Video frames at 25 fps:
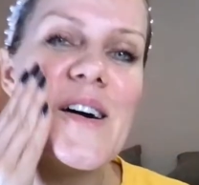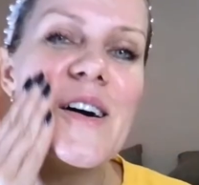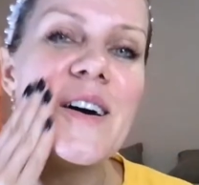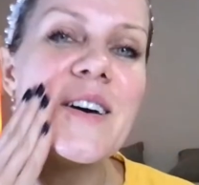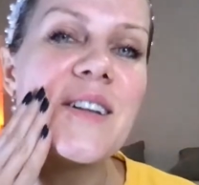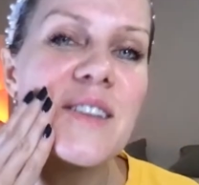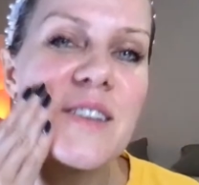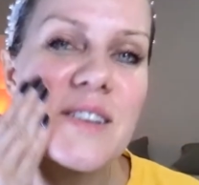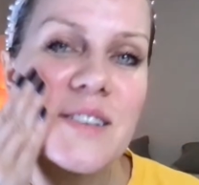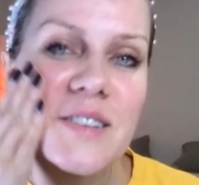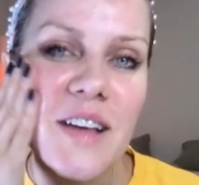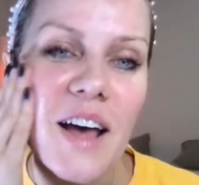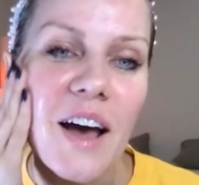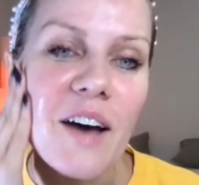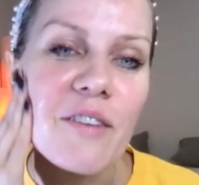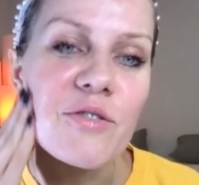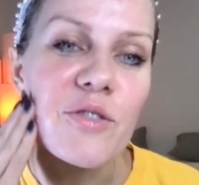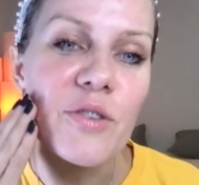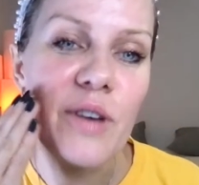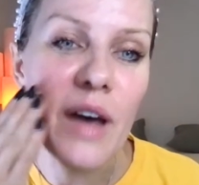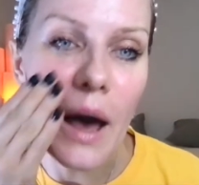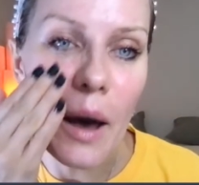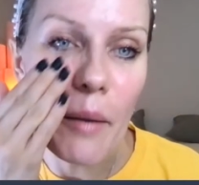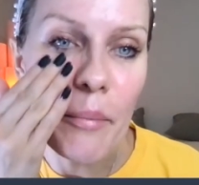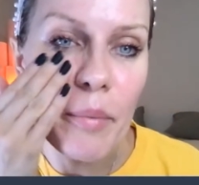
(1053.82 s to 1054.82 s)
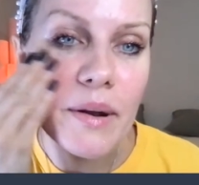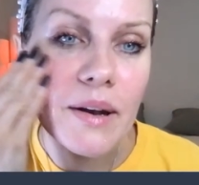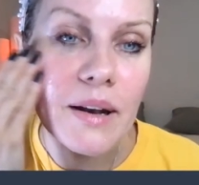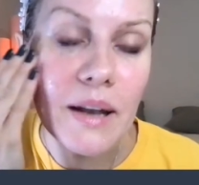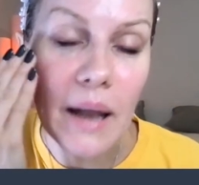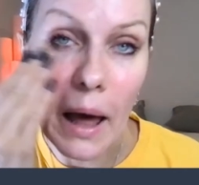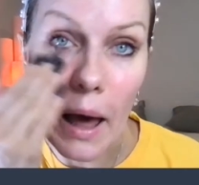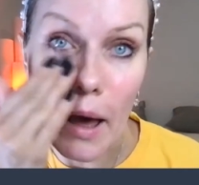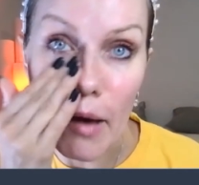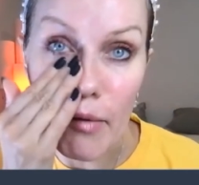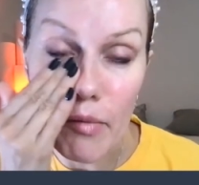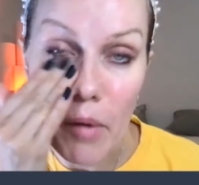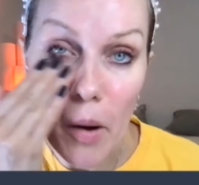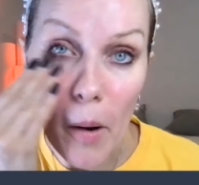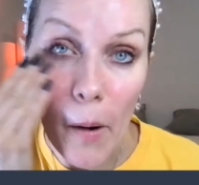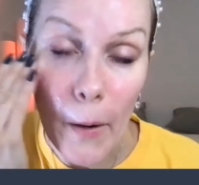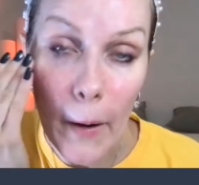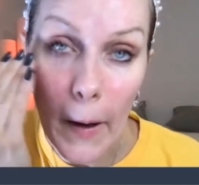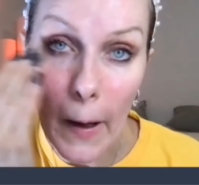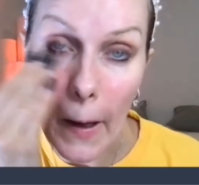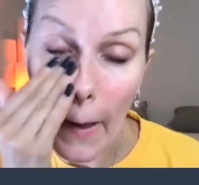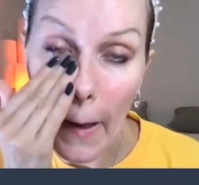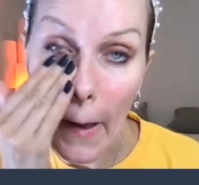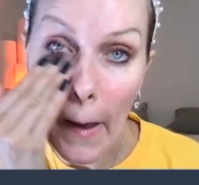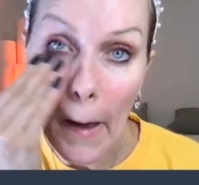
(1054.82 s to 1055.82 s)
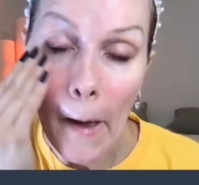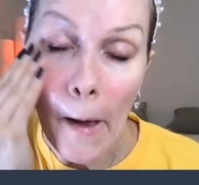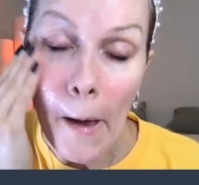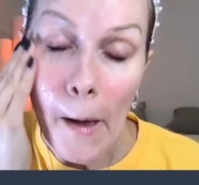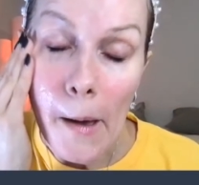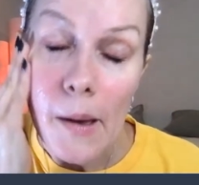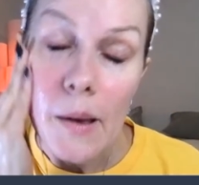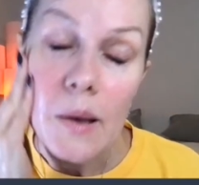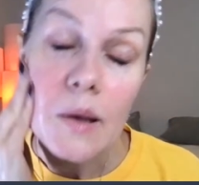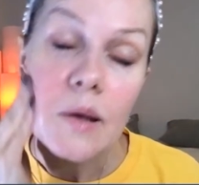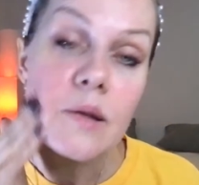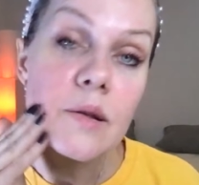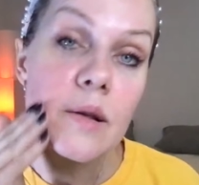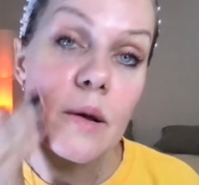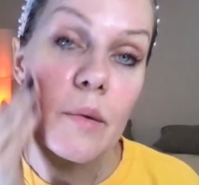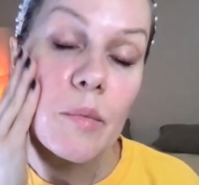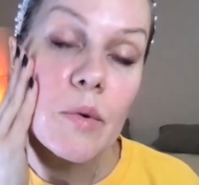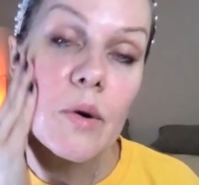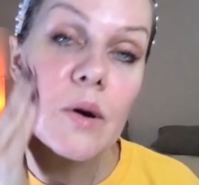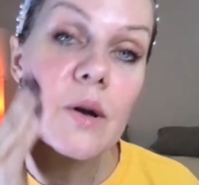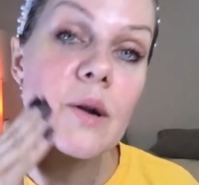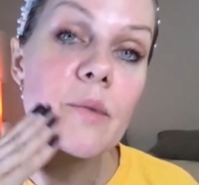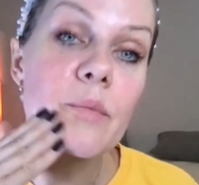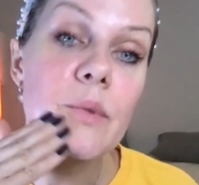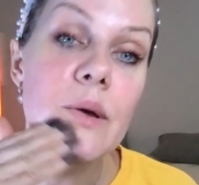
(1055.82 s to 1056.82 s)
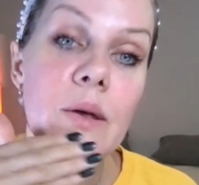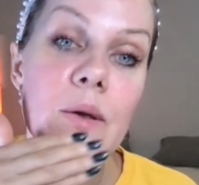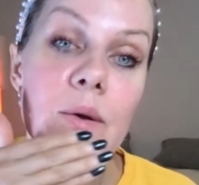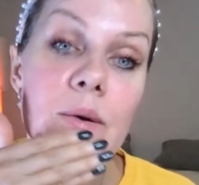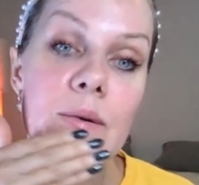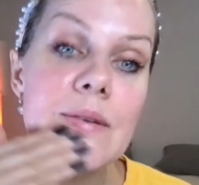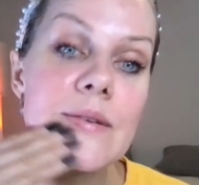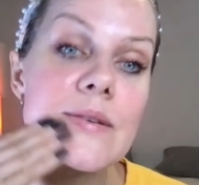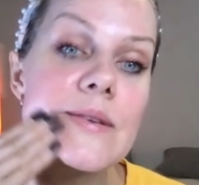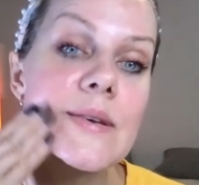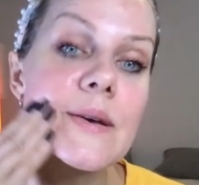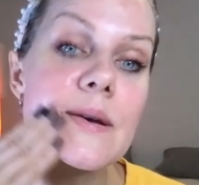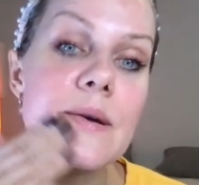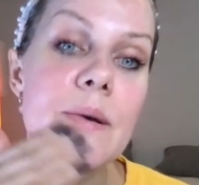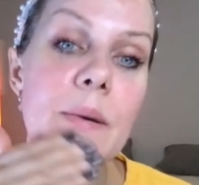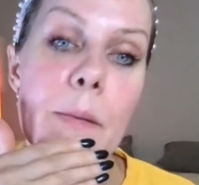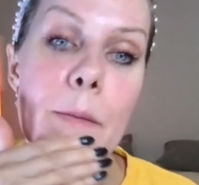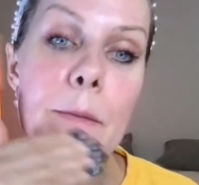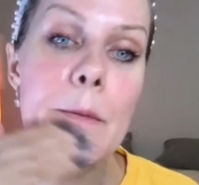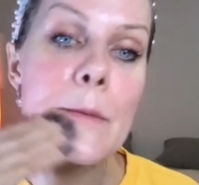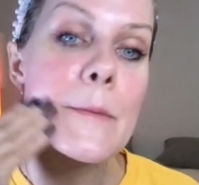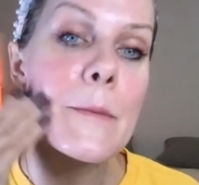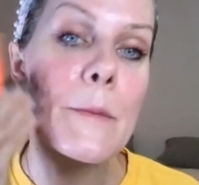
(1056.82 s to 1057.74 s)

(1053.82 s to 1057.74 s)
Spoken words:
It doesn't have to happen live, okay? So I'm gonna be using